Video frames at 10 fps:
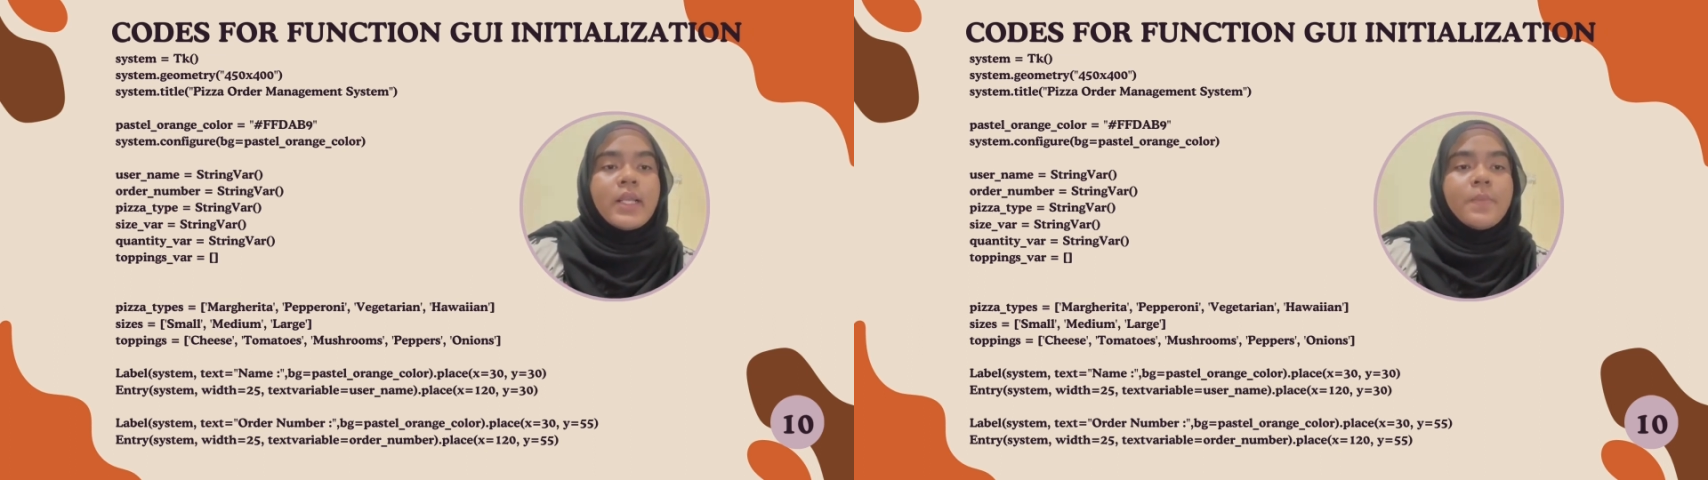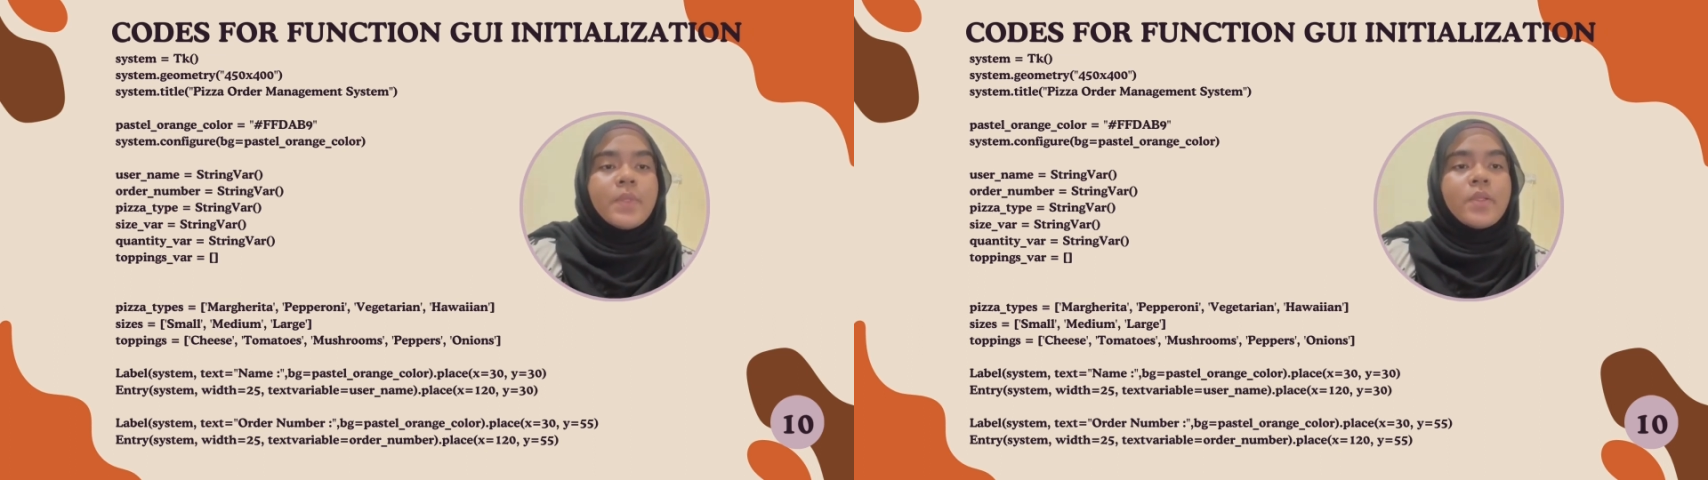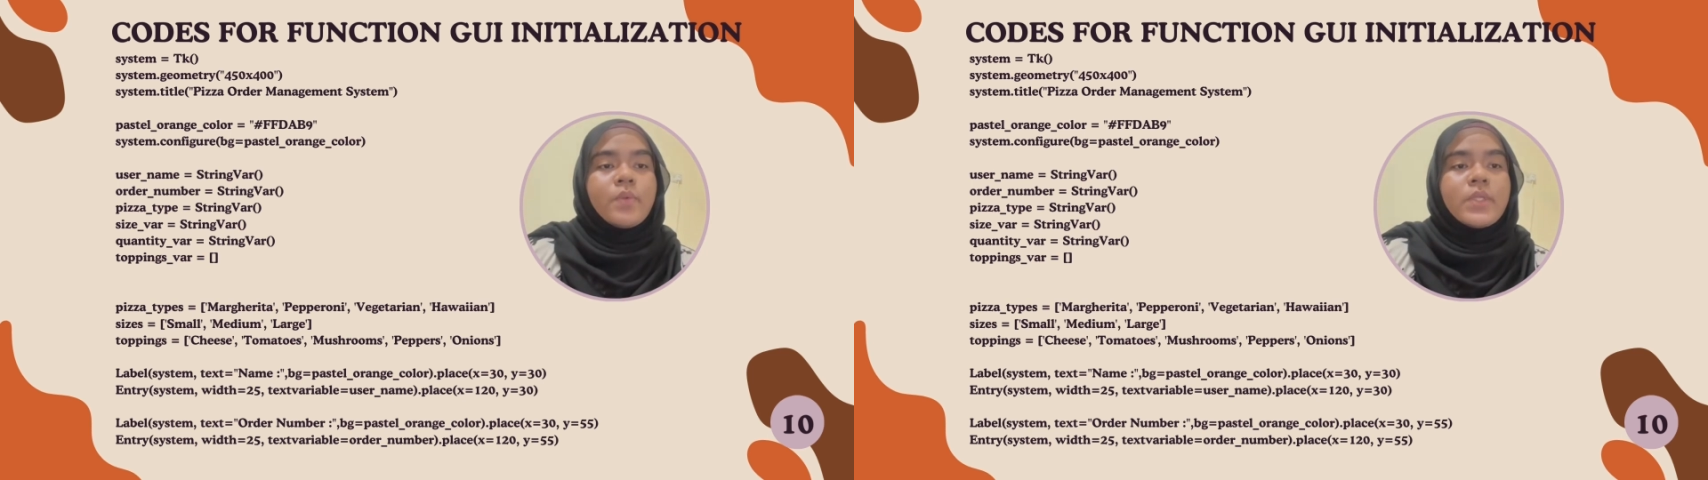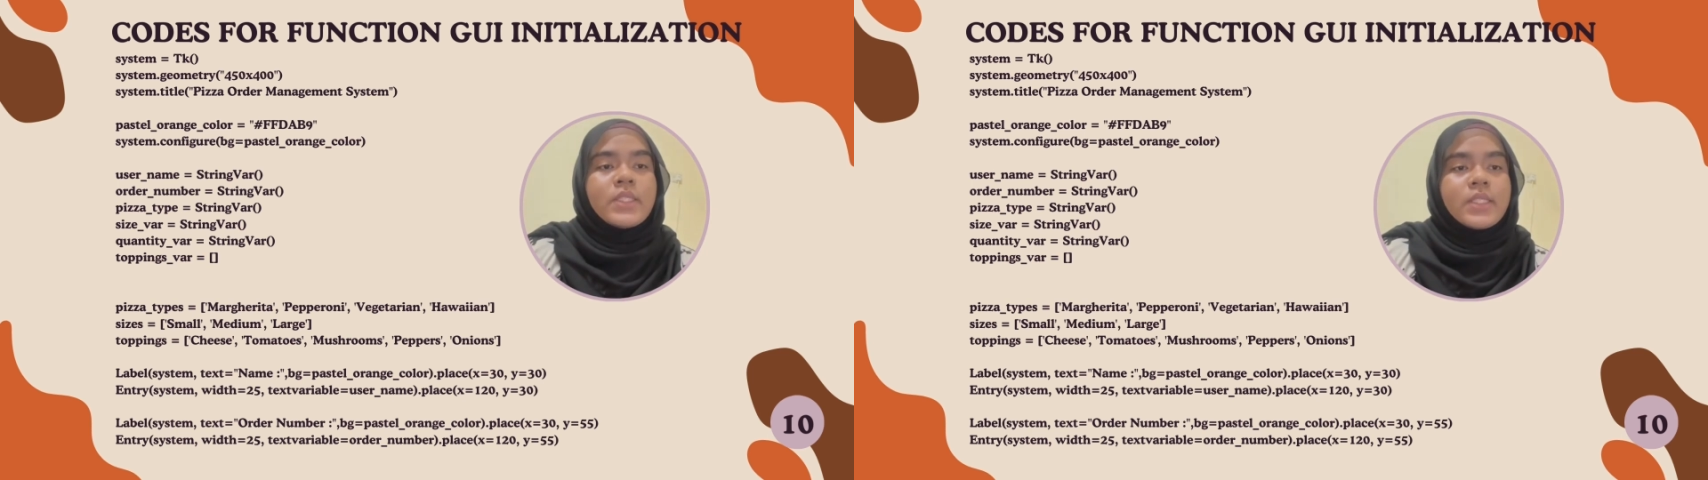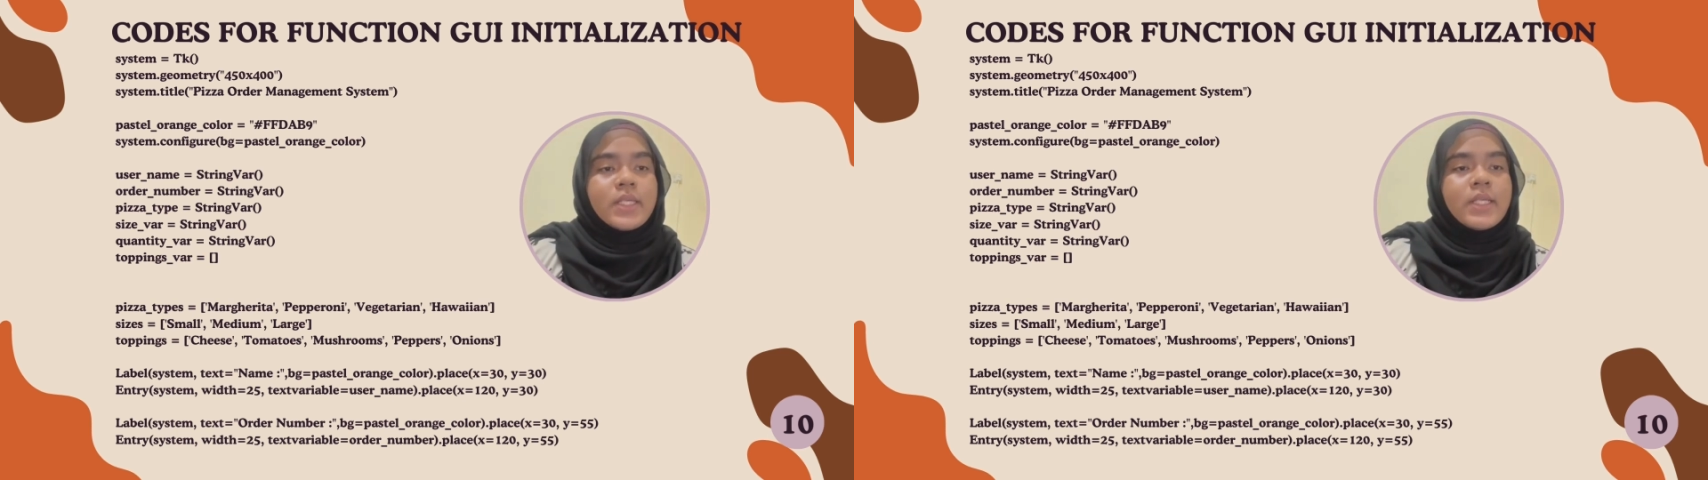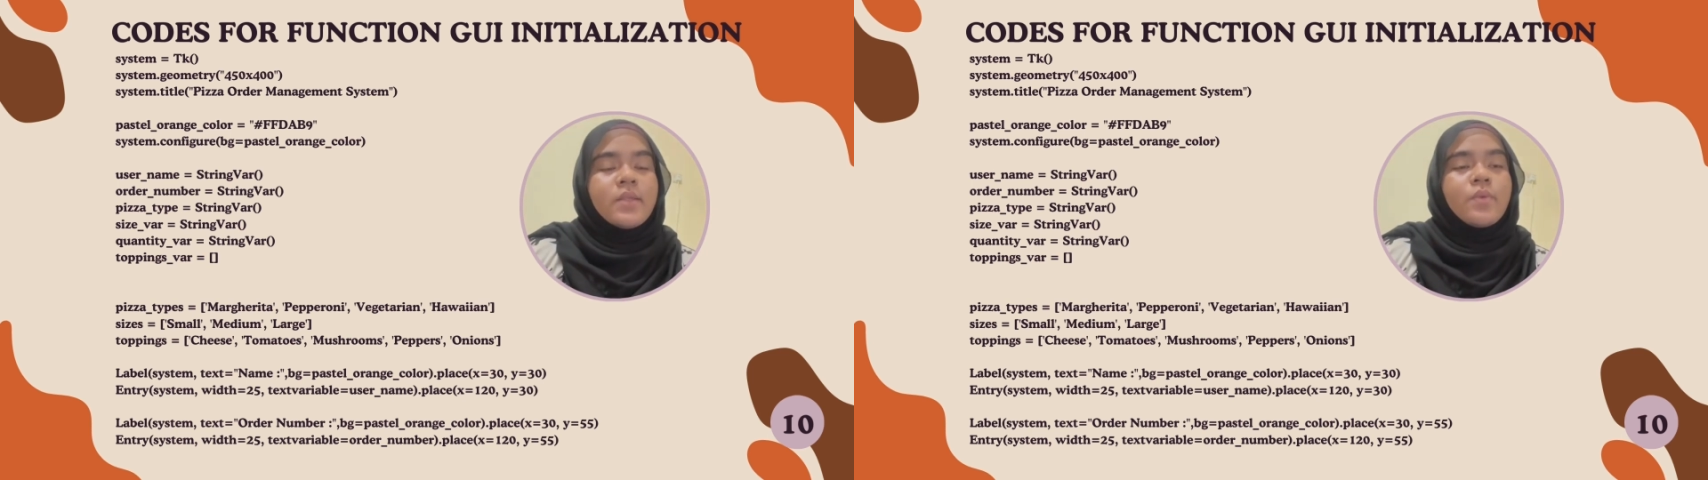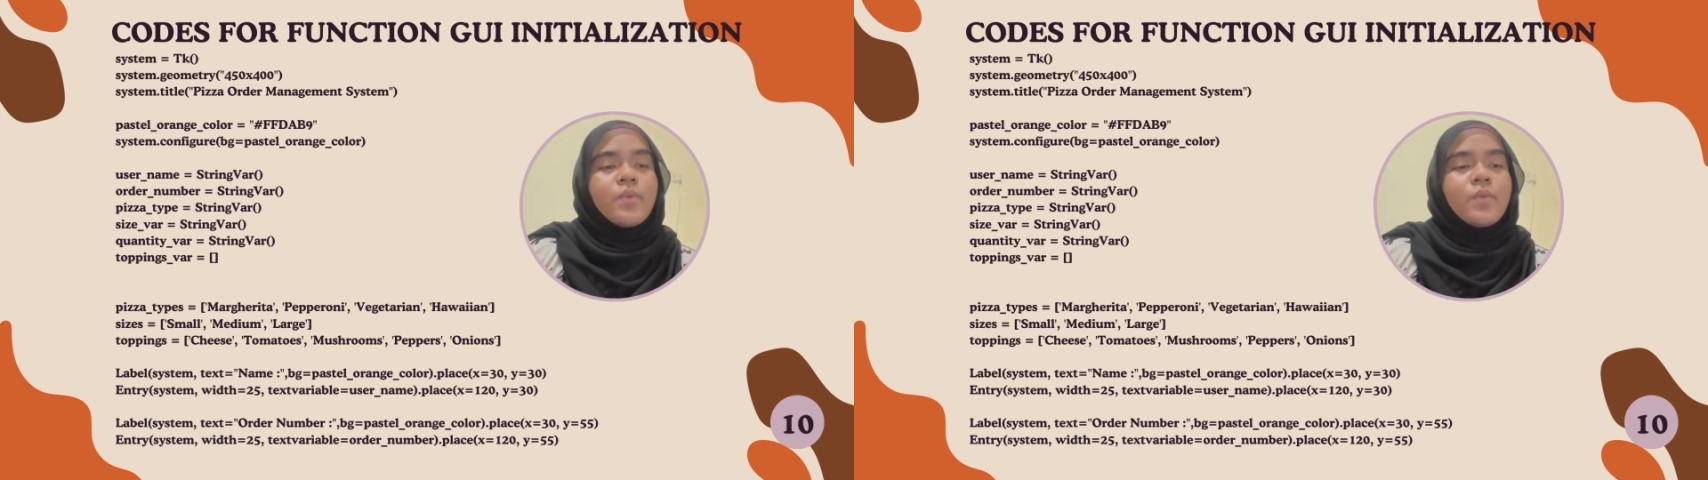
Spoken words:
label widget